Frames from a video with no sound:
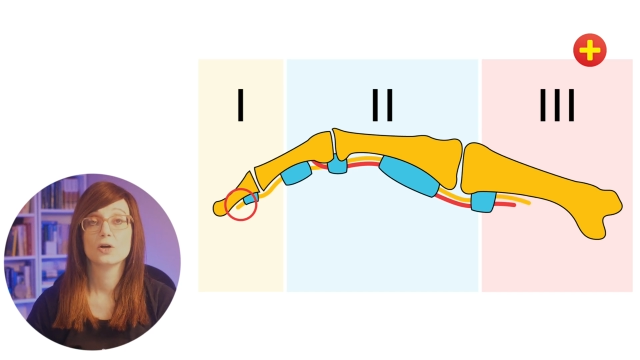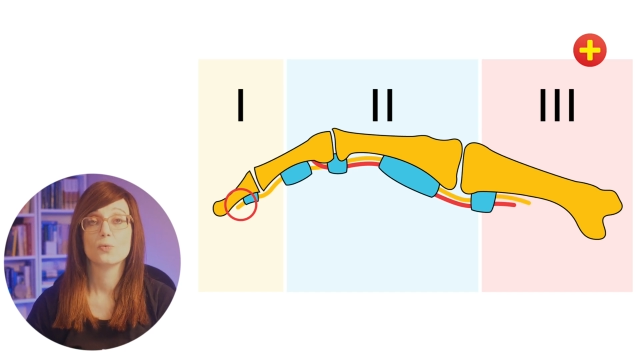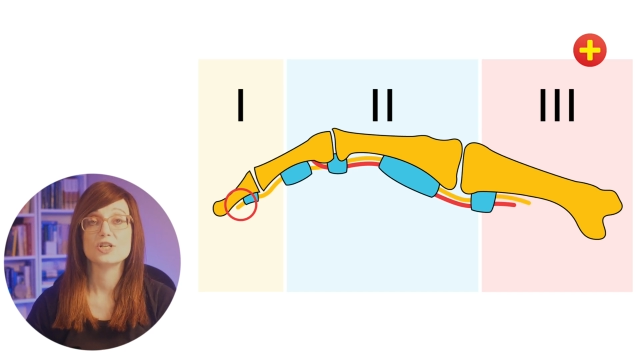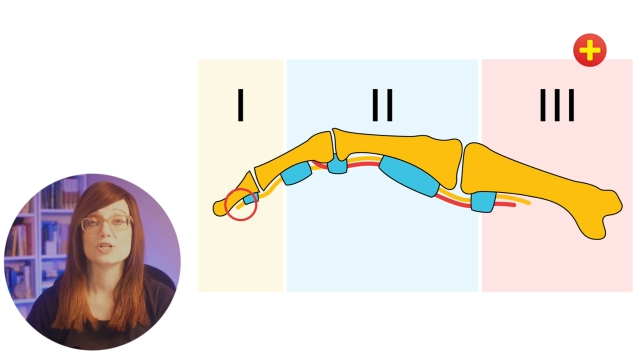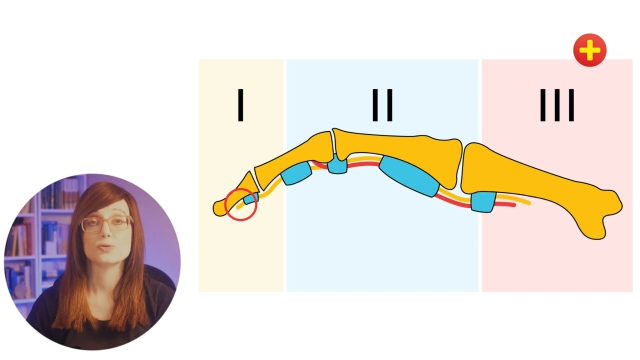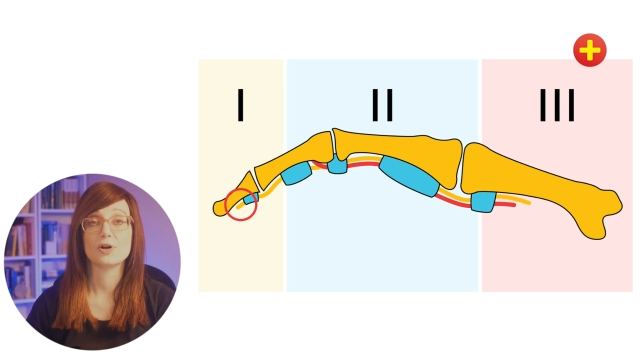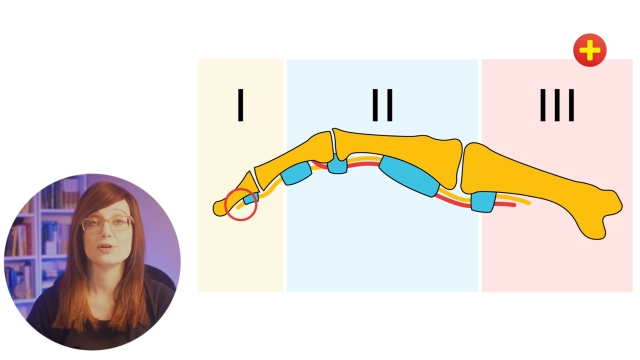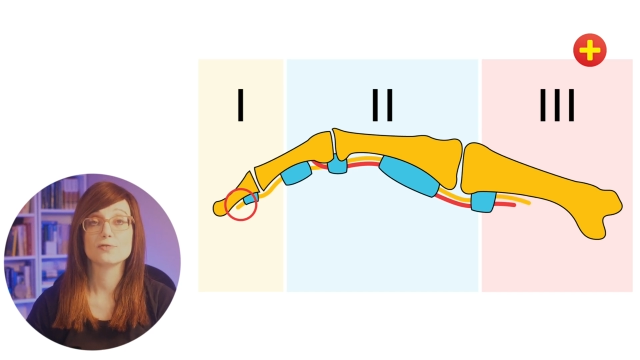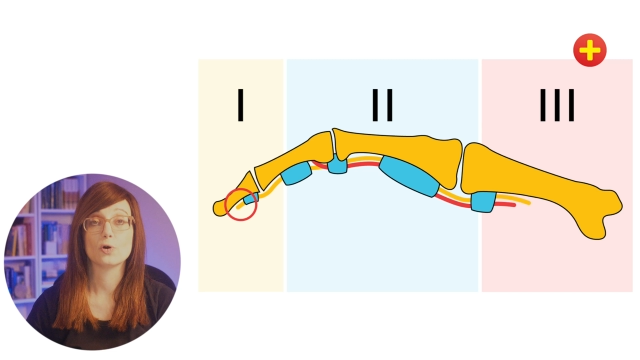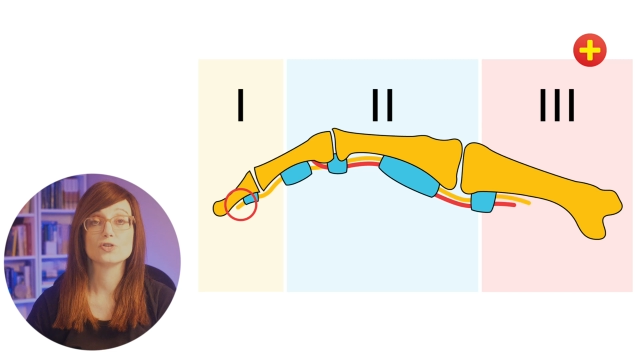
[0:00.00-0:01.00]
which is where
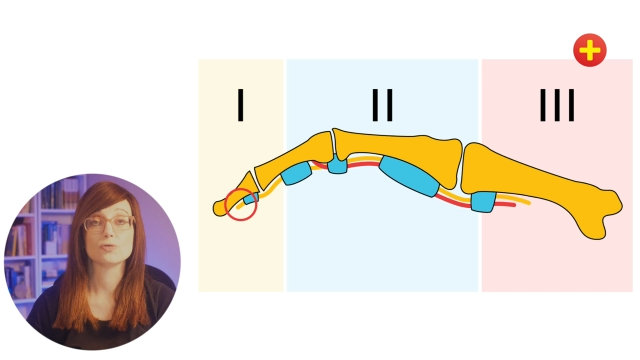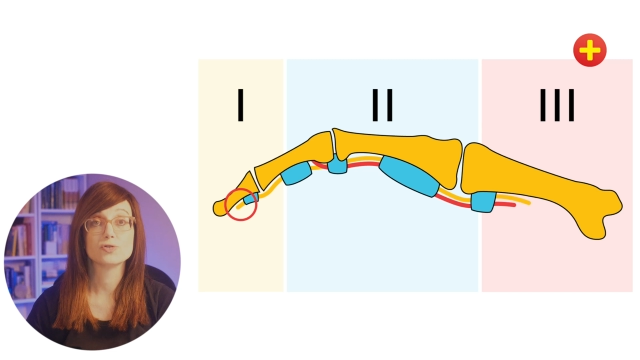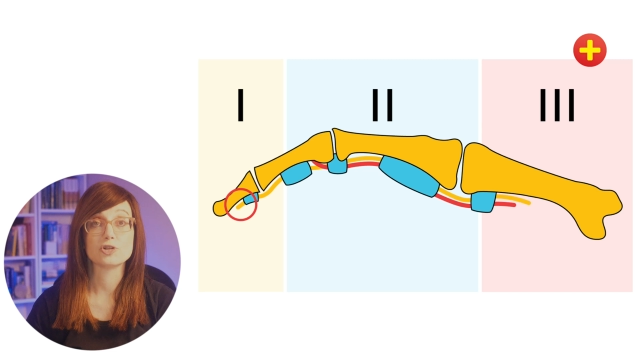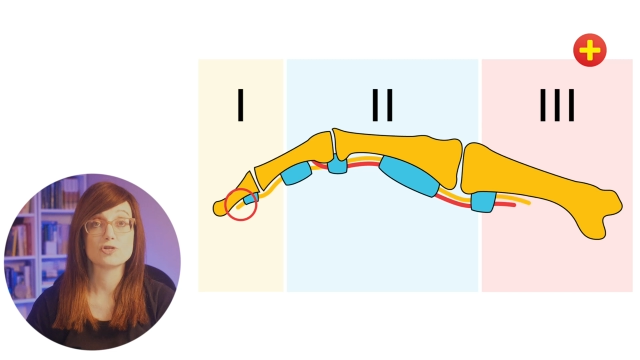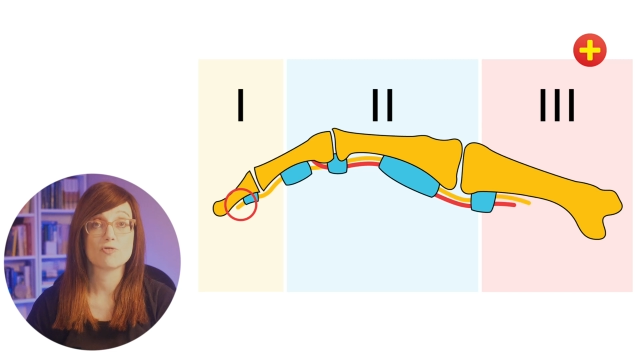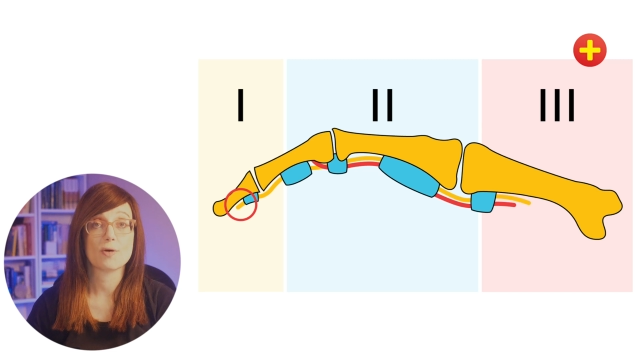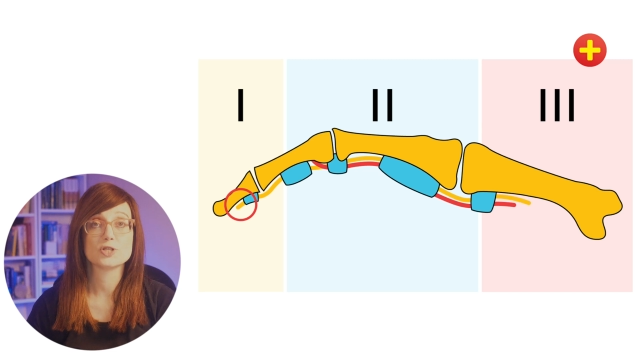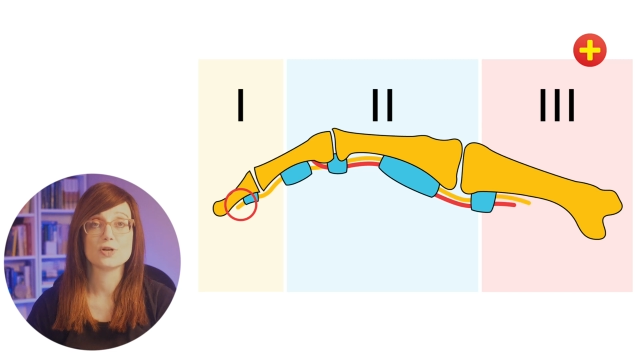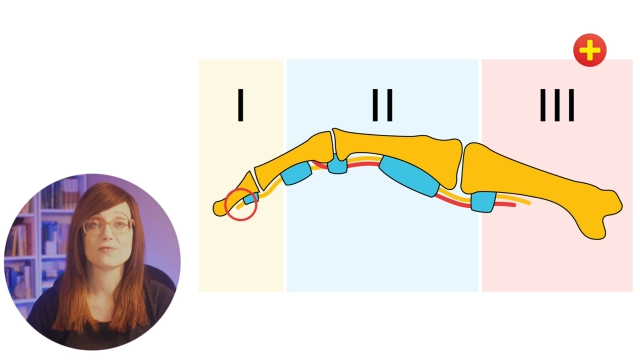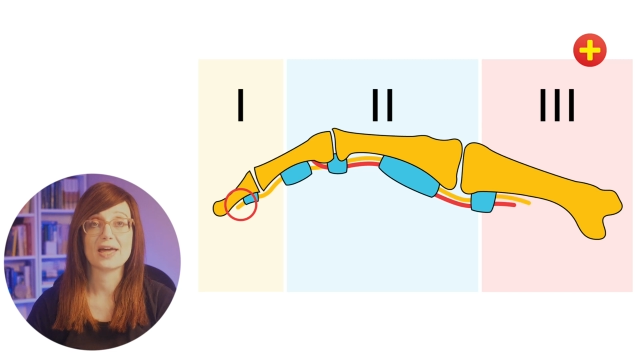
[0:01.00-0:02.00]
you've got dis-
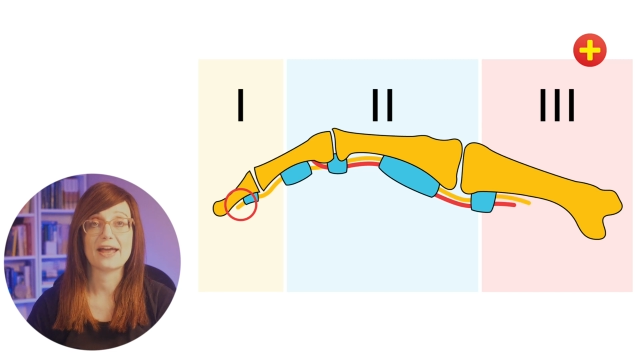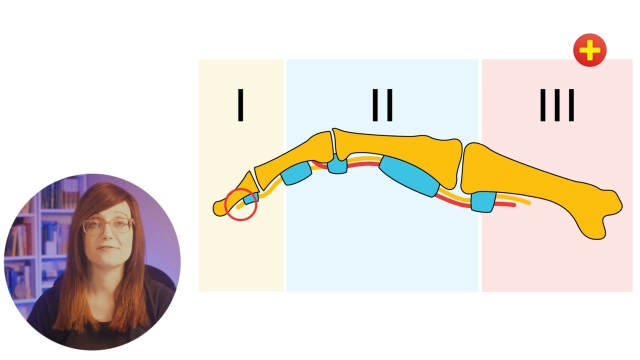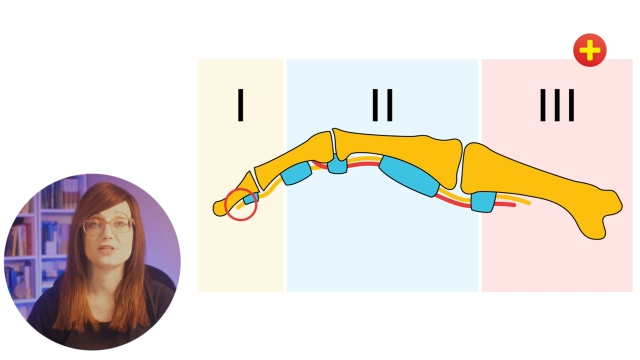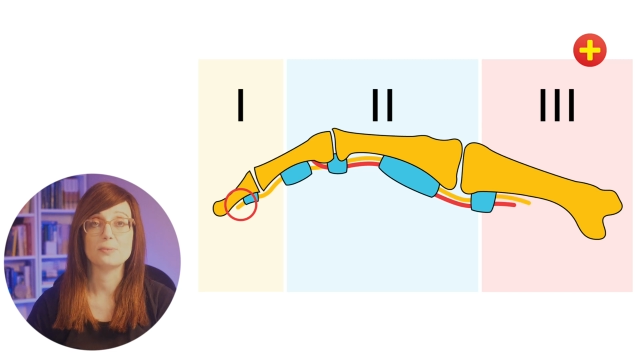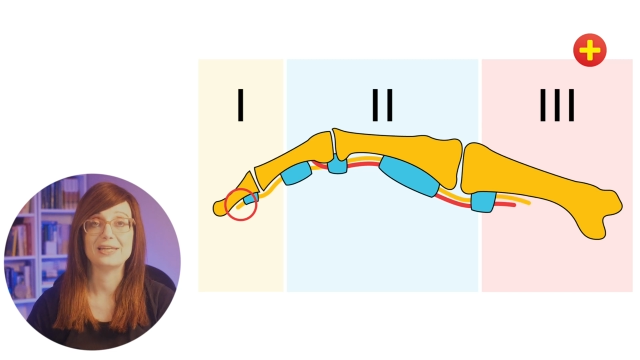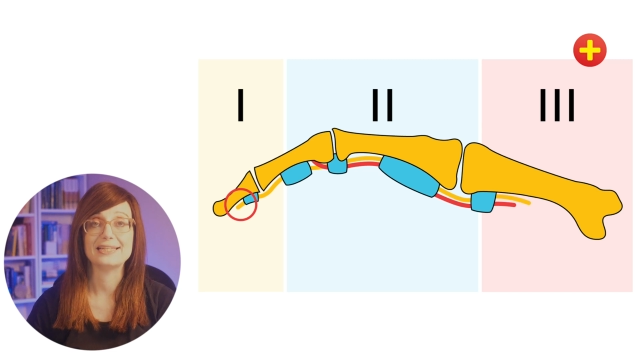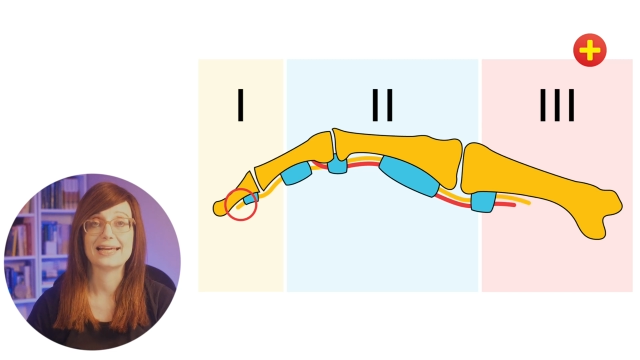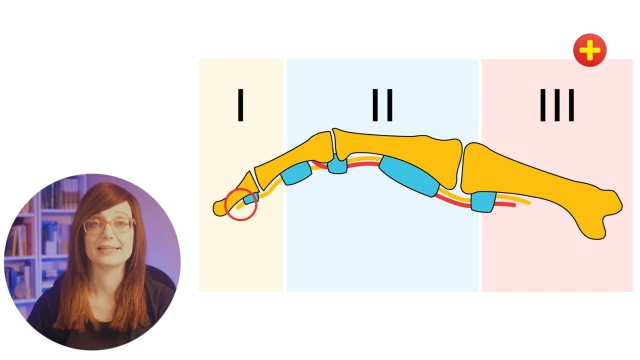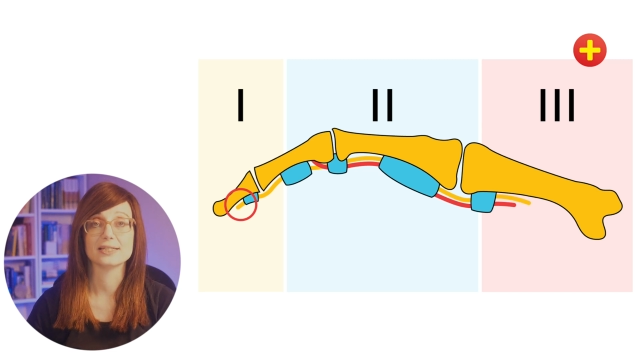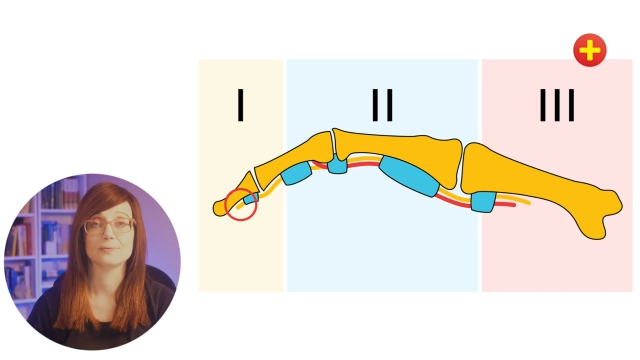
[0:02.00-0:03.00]
disruption of the F D P
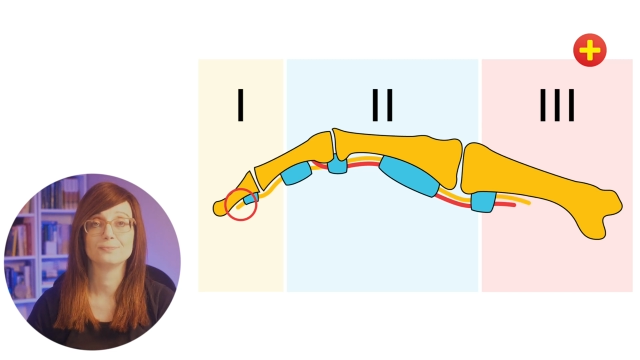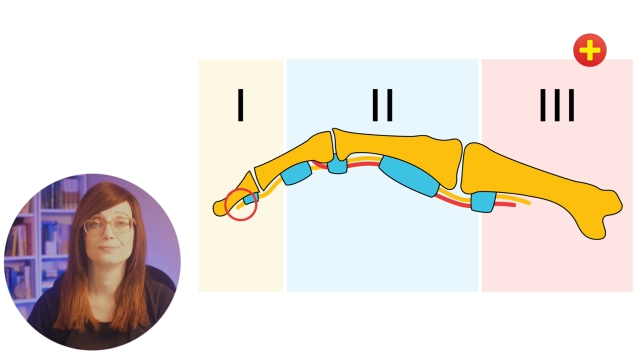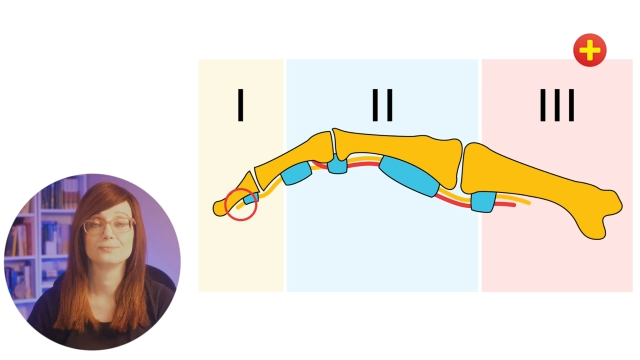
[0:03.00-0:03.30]
tendon.